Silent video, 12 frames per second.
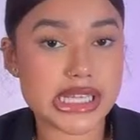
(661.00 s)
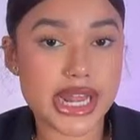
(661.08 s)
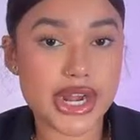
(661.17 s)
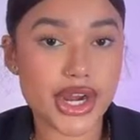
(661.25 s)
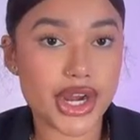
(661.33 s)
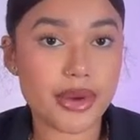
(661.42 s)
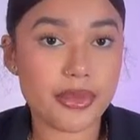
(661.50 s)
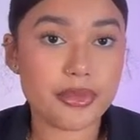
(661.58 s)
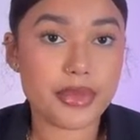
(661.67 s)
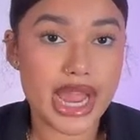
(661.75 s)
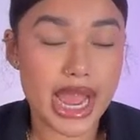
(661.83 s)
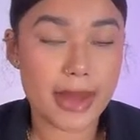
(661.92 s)
Center
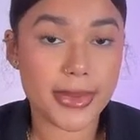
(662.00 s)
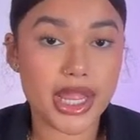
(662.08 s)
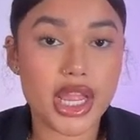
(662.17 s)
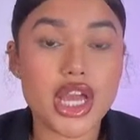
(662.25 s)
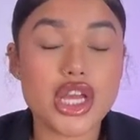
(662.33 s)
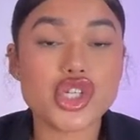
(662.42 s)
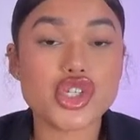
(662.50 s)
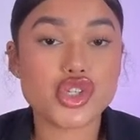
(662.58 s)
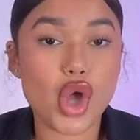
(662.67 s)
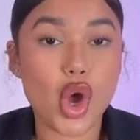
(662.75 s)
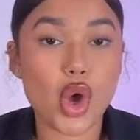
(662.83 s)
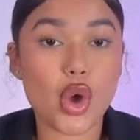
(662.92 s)
Miami,
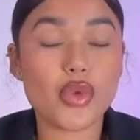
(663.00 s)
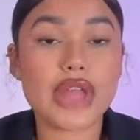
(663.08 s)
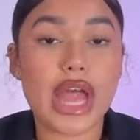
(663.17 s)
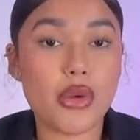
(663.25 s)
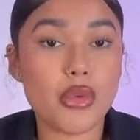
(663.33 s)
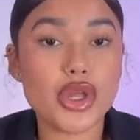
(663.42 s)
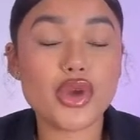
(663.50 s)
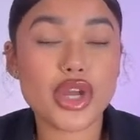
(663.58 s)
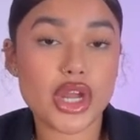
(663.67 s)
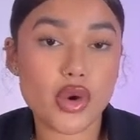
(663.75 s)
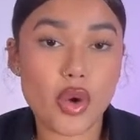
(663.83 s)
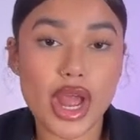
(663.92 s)
so that way you
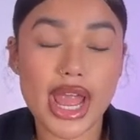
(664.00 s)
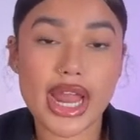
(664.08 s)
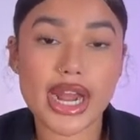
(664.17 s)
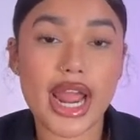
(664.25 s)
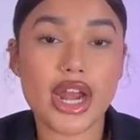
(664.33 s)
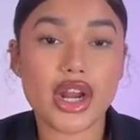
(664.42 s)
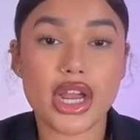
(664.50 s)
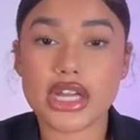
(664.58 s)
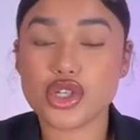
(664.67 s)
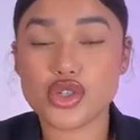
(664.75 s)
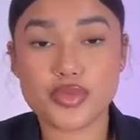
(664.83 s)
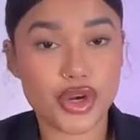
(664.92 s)
can go ahead and look
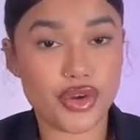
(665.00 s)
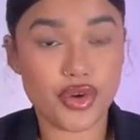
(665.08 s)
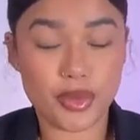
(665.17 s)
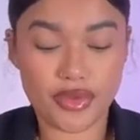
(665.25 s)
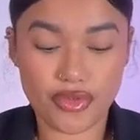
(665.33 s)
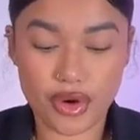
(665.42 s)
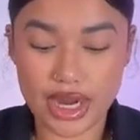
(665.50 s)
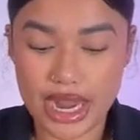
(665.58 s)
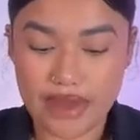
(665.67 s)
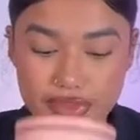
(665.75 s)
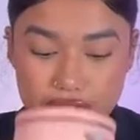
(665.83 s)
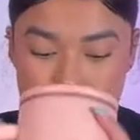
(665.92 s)
at those beautiful before and
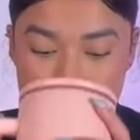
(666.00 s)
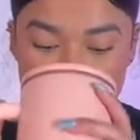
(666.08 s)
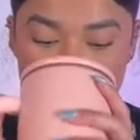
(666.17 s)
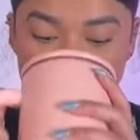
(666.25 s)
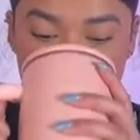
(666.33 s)
afters.